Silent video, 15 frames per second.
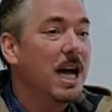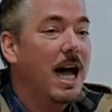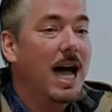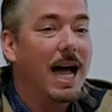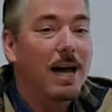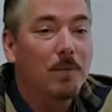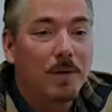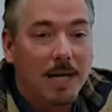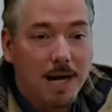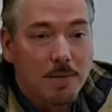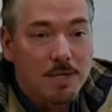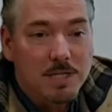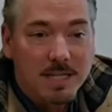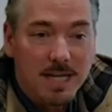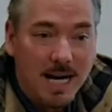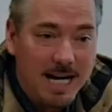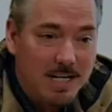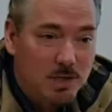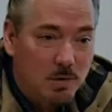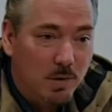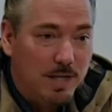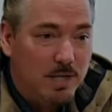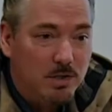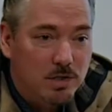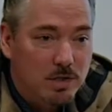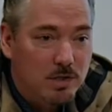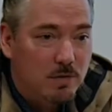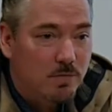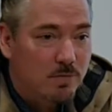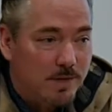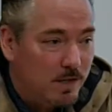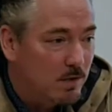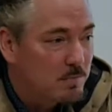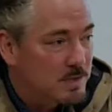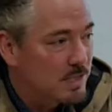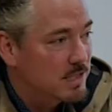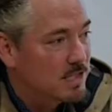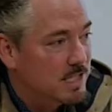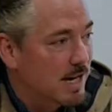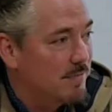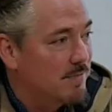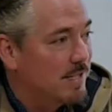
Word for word: I, when I was in high school, I used to do films and stuff,